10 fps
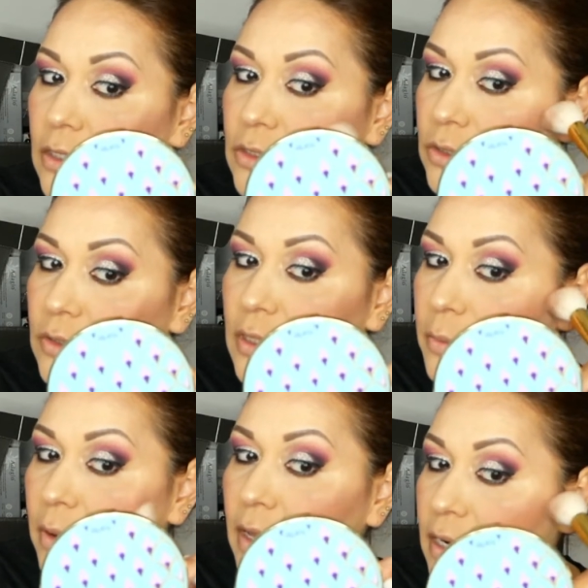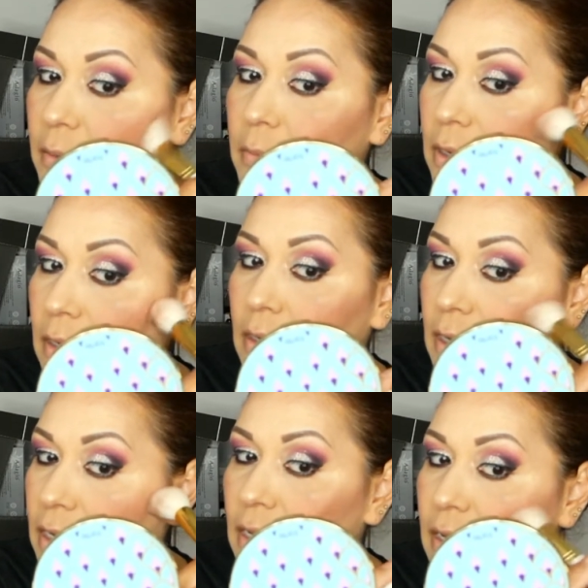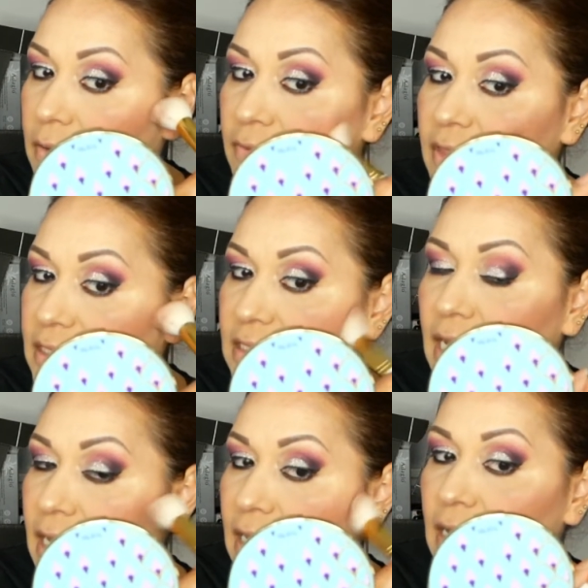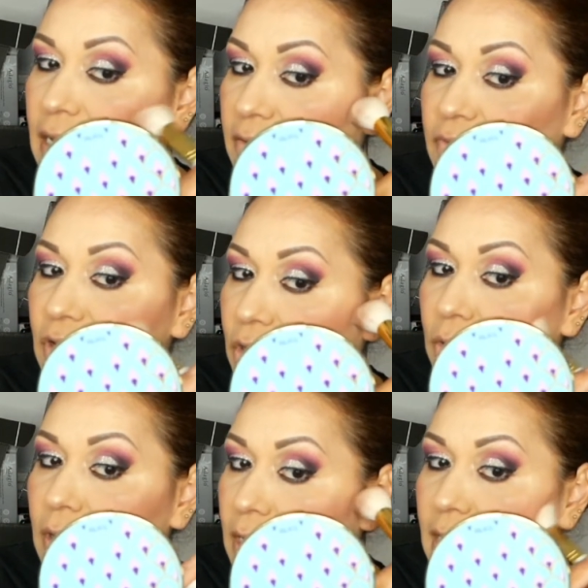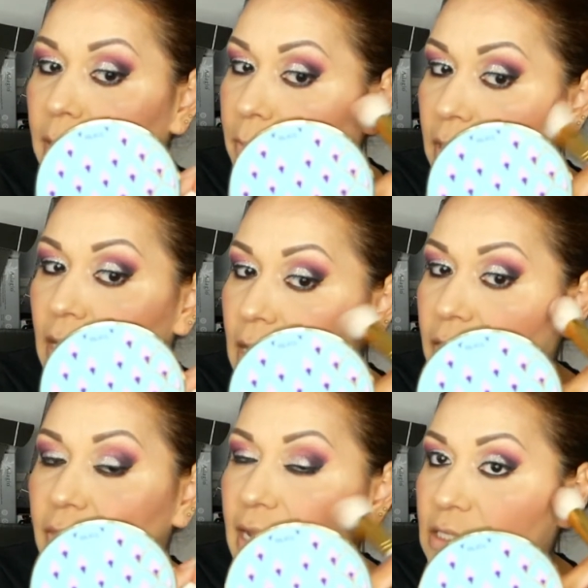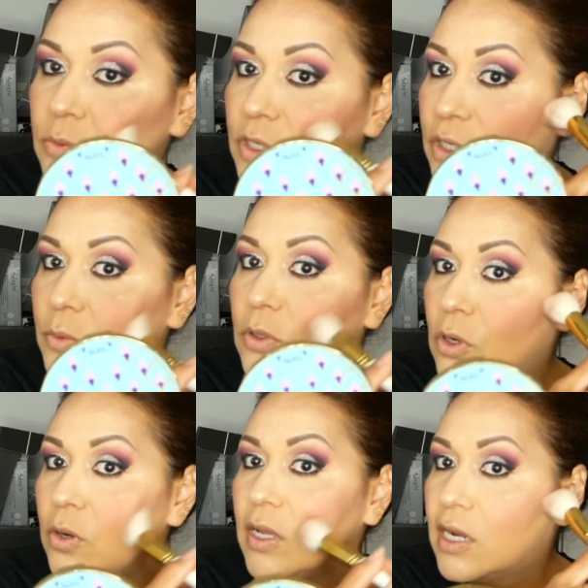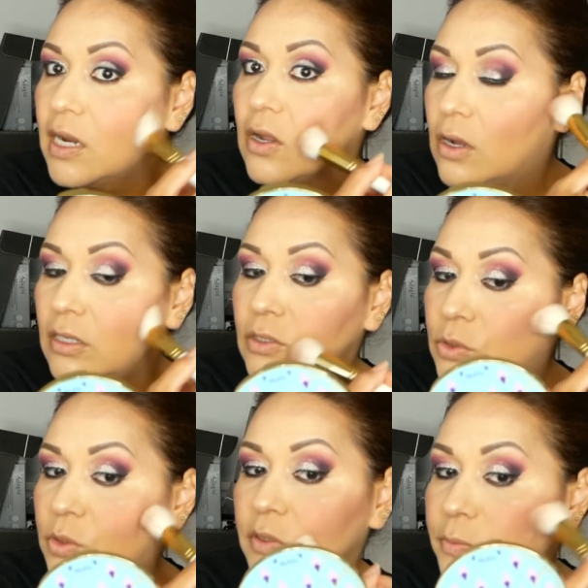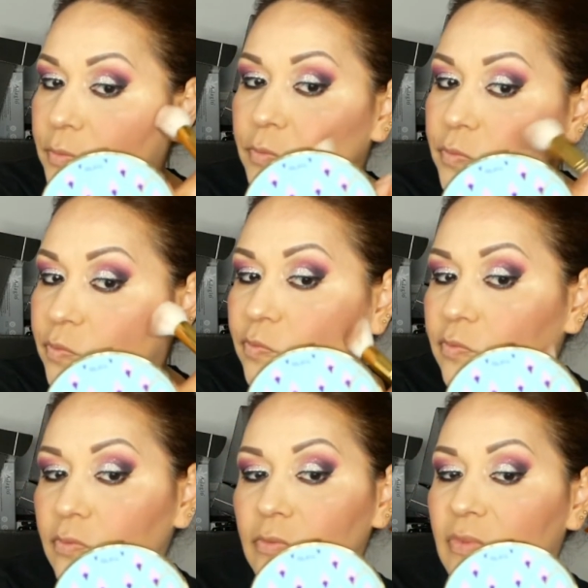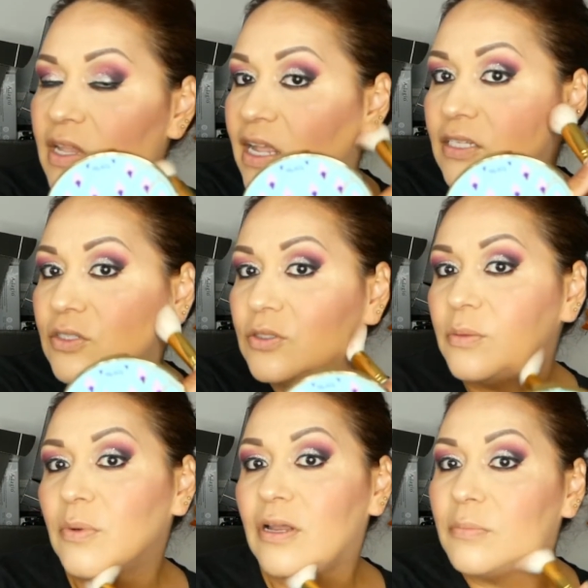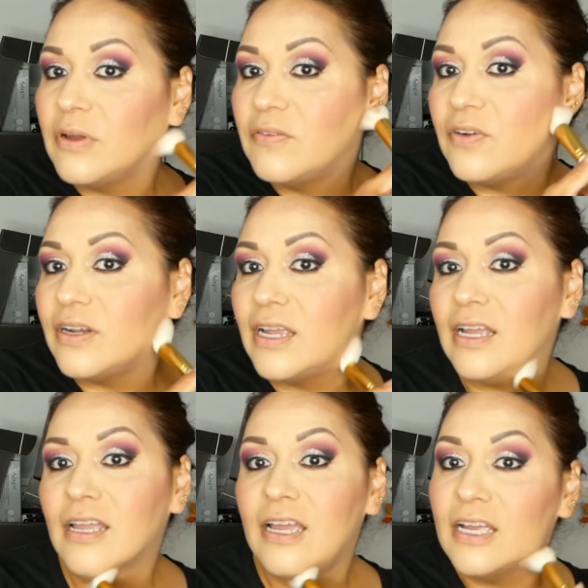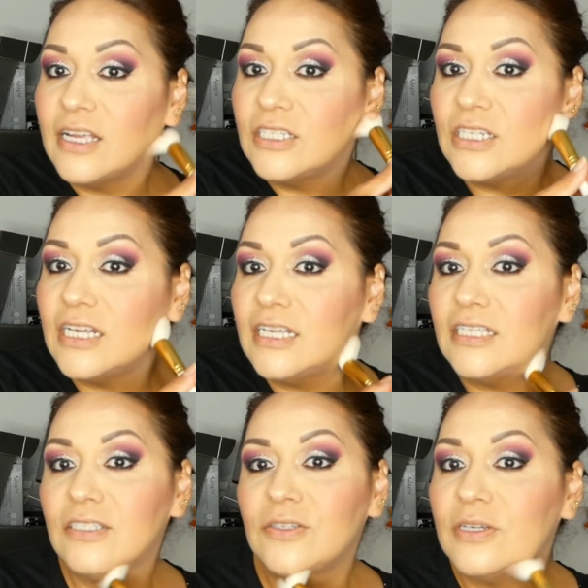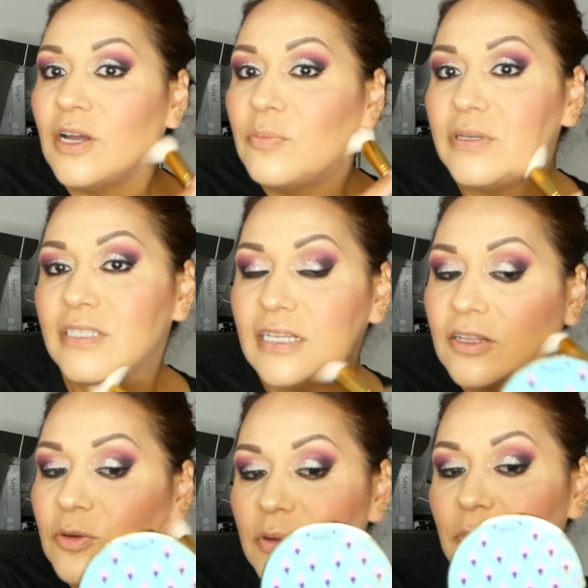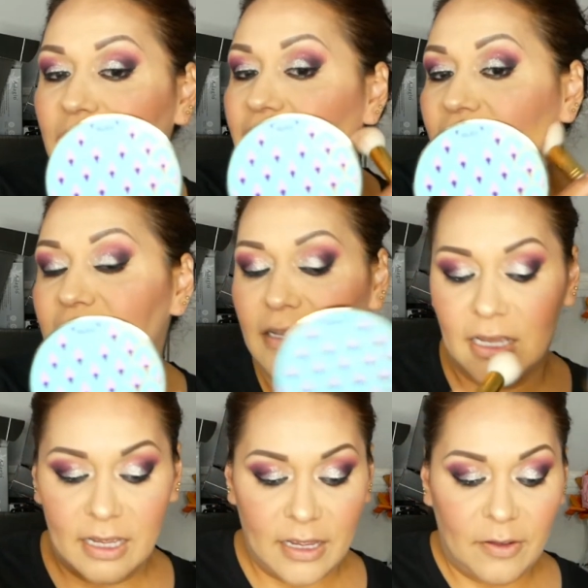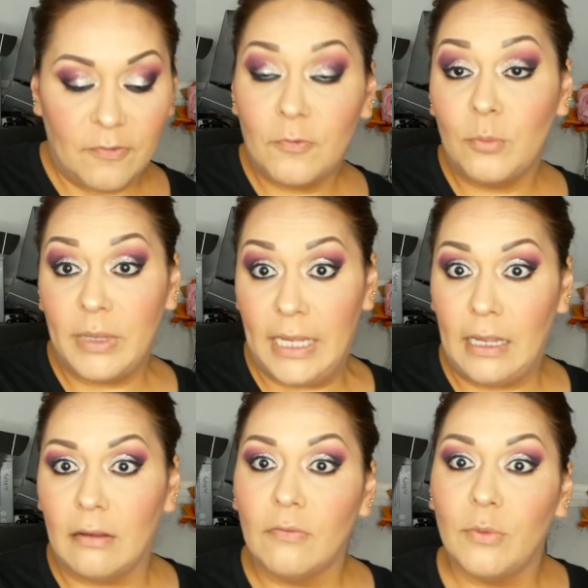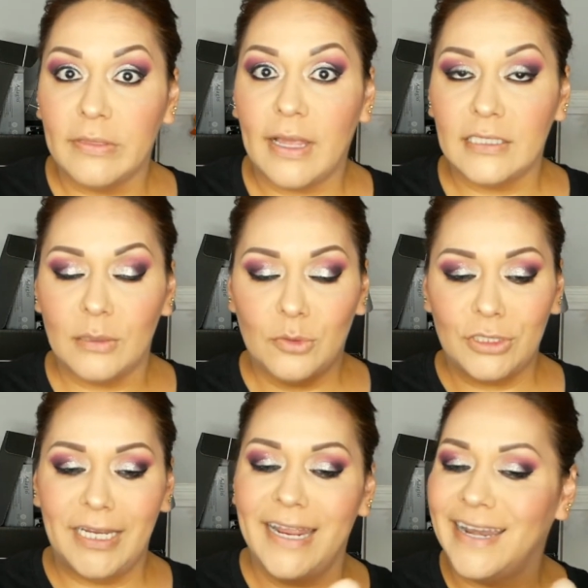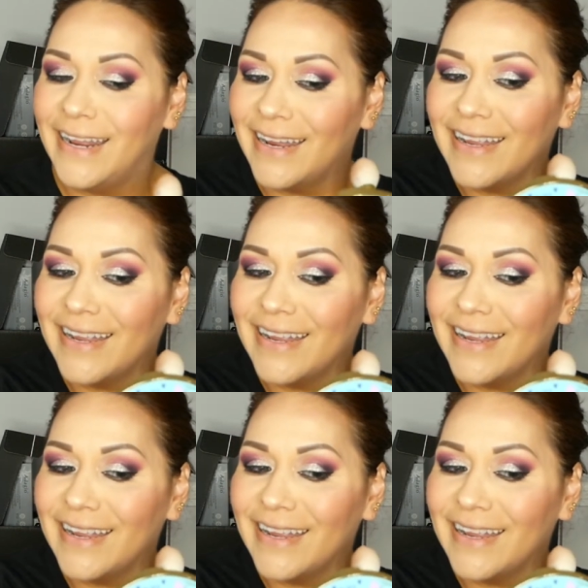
to the bottom of the side of your lip, that's where you will go ahead and contour. And to the bottom of your neck, just to help us a little bit with that. With that double chin.